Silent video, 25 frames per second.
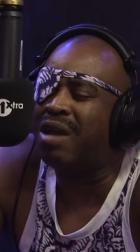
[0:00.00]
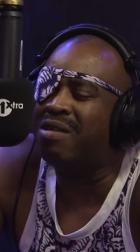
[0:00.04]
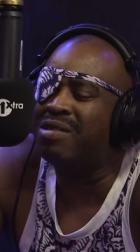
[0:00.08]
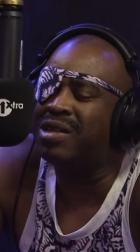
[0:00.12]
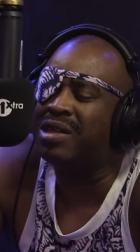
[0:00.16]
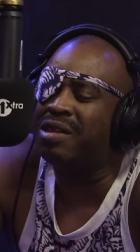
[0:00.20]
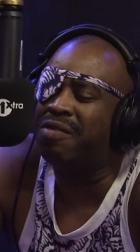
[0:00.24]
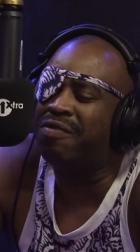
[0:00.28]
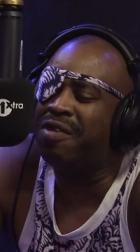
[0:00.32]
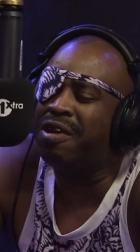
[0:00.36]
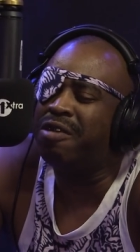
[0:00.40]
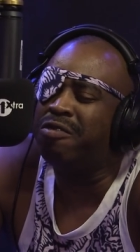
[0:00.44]
I
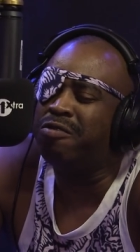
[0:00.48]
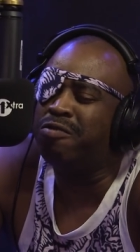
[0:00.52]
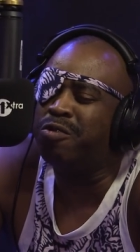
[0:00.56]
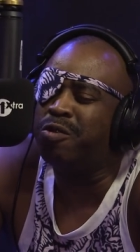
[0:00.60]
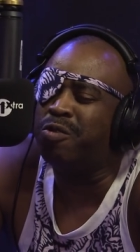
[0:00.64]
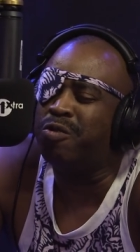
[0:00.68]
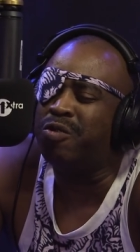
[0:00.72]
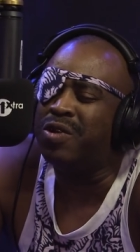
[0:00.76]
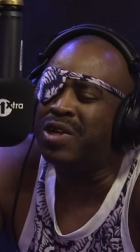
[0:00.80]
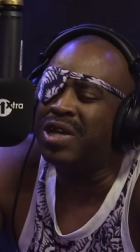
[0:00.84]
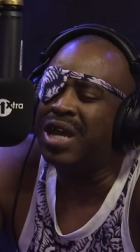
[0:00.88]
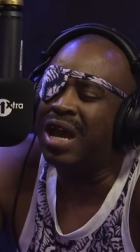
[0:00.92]
was the very
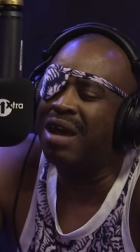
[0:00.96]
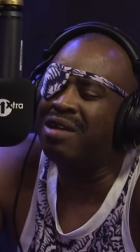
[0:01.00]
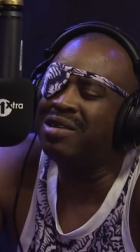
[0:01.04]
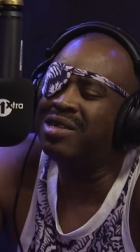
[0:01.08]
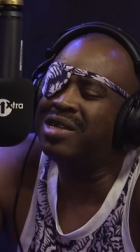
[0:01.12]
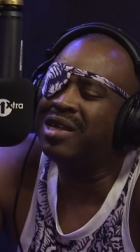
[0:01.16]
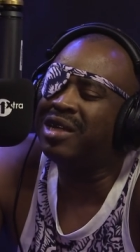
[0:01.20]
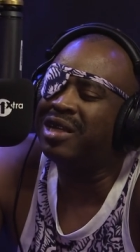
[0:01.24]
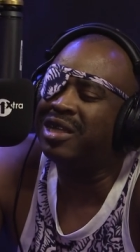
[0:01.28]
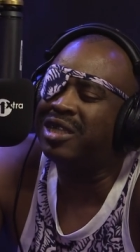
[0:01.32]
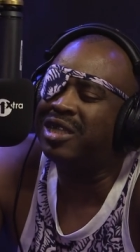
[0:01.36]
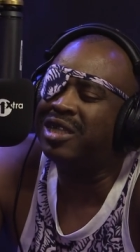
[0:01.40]
root. I was
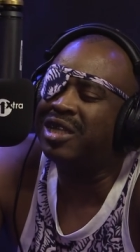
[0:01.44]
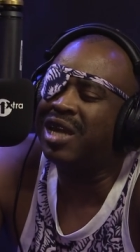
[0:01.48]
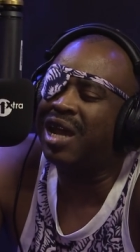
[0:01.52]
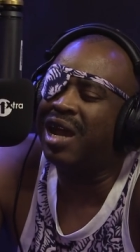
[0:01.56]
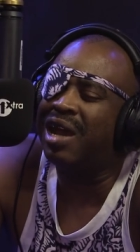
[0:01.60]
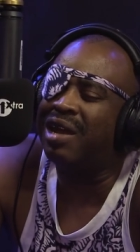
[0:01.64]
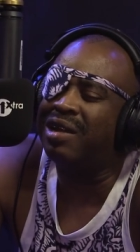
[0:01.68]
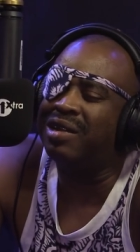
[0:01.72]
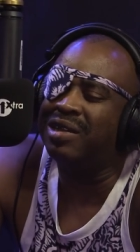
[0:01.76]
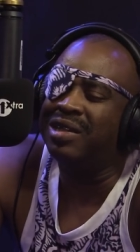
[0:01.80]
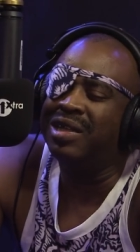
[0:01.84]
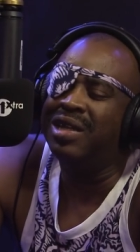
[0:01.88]
still a
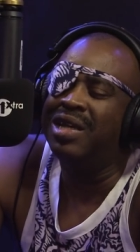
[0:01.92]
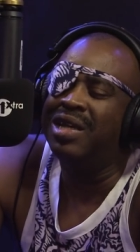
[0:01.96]
child.